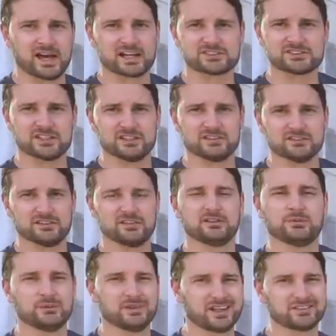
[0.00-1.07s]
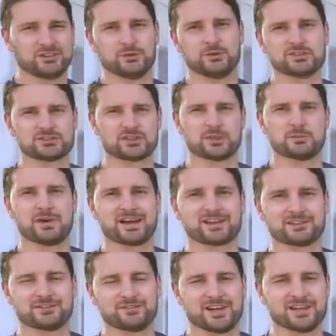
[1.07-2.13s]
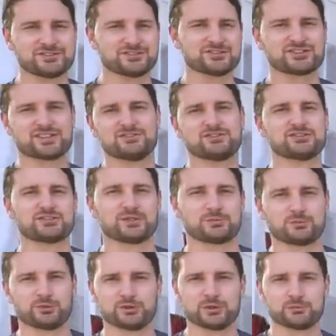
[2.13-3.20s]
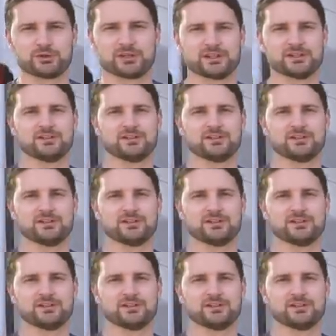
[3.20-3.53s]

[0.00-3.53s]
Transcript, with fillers: accent. We like to do this on the back of the vans, just gives you something really pretty